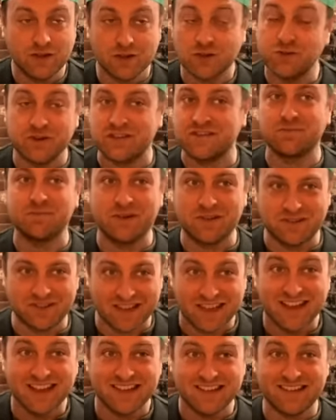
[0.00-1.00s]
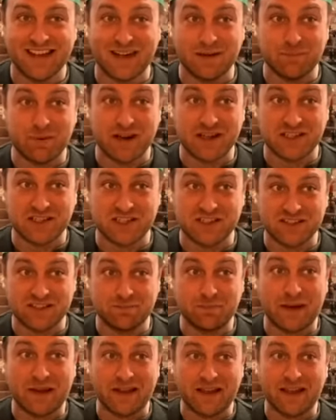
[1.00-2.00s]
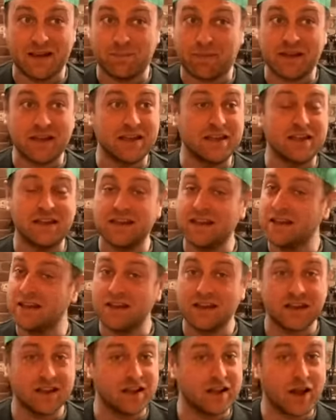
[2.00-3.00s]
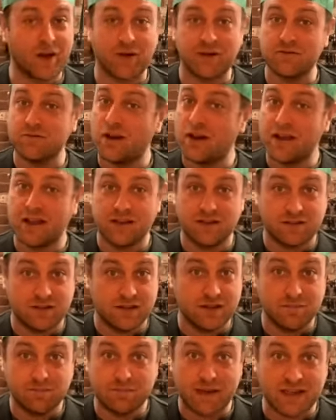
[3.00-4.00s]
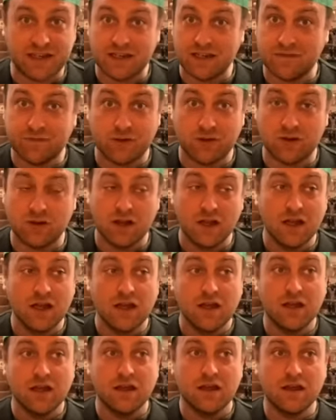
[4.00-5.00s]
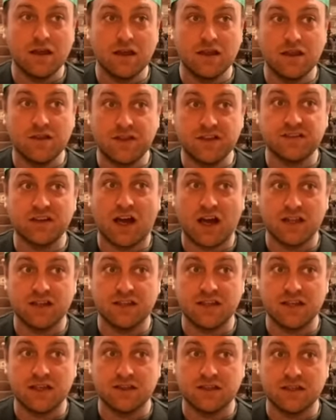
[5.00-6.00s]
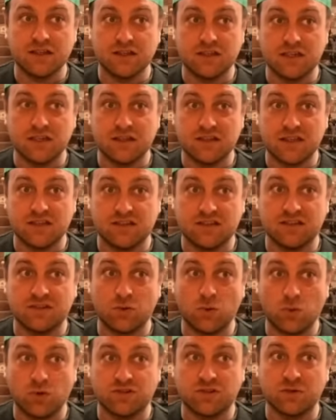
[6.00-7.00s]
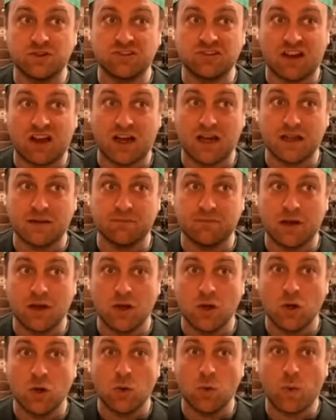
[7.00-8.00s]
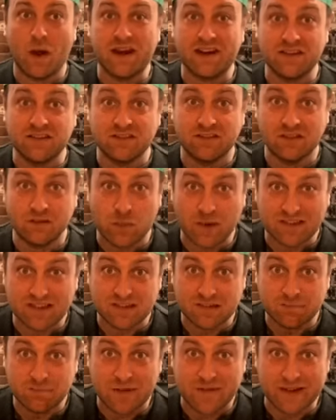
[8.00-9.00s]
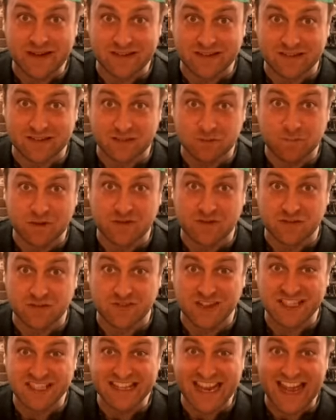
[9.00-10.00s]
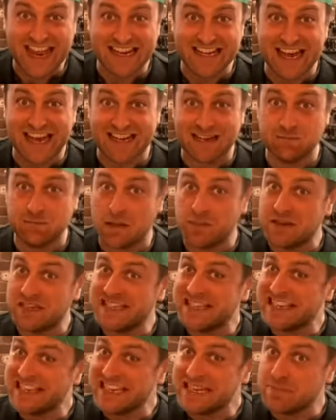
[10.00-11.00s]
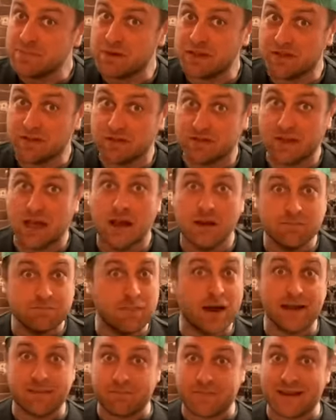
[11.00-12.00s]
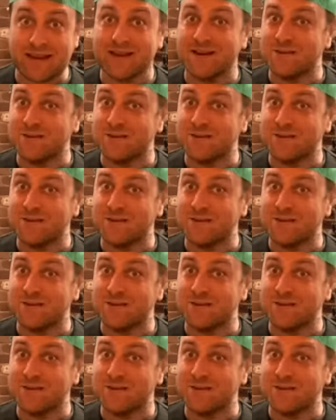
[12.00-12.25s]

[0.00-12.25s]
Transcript: Christmas celebrations. But going right into the medieval, this idea that this is also a time when spirits and spirits of the dead and maybe demons might be